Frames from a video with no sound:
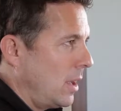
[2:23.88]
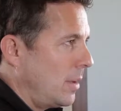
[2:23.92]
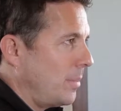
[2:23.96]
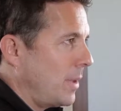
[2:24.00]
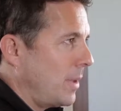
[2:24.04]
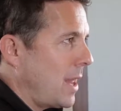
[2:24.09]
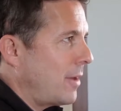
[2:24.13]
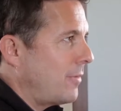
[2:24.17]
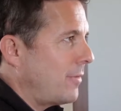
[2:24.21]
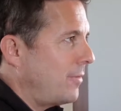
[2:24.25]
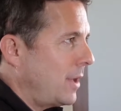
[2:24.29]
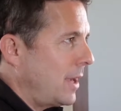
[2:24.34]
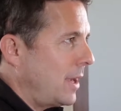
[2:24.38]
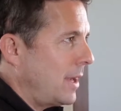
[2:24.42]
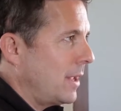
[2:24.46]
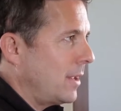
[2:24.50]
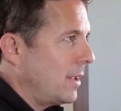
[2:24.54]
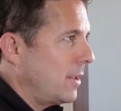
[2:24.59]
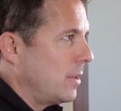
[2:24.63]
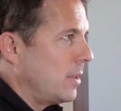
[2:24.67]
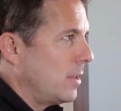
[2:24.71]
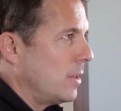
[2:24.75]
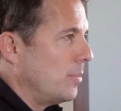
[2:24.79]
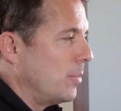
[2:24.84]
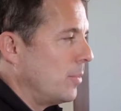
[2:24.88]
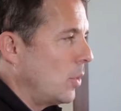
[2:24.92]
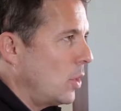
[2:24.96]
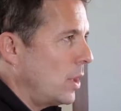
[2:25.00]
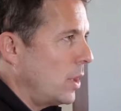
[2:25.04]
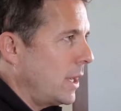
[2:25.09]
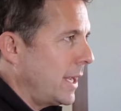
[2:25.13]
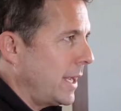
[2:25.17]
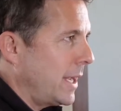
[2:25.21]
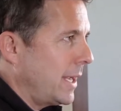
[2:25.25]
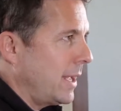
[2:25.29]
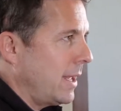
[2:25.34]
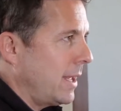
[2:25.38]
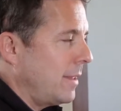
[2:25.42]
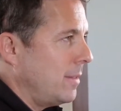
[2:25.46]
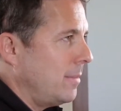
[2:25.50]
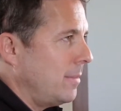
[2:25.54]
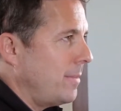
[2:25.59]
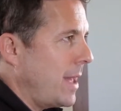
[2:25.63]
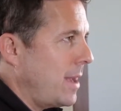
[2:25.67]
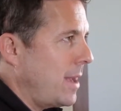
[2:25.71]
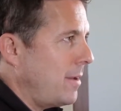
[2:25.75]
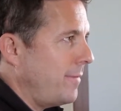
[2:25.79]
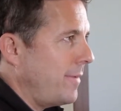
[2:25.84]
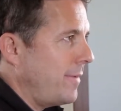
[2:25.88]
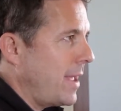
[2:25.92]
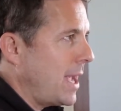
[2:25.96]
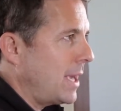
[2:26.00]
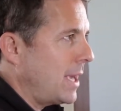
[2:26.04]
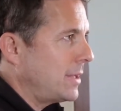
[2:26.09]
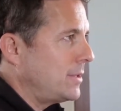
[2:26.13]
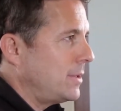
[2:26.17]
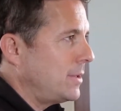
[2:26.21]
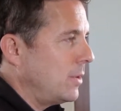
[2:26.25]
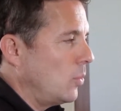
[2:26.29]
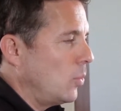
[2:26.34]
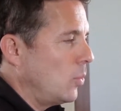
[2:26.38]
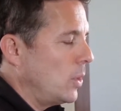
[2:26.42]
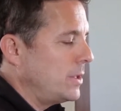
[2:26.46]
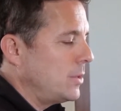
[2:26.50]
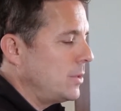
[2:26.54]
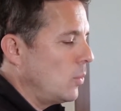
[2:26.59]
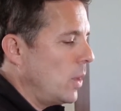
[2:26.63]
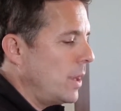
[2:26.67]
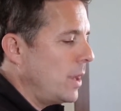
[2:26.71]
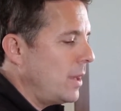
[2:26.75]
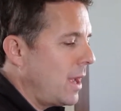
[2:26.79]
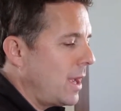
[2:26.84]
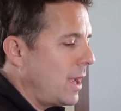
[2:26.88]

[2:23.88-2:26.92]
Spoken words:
on Black Friday morning, medevac, went to one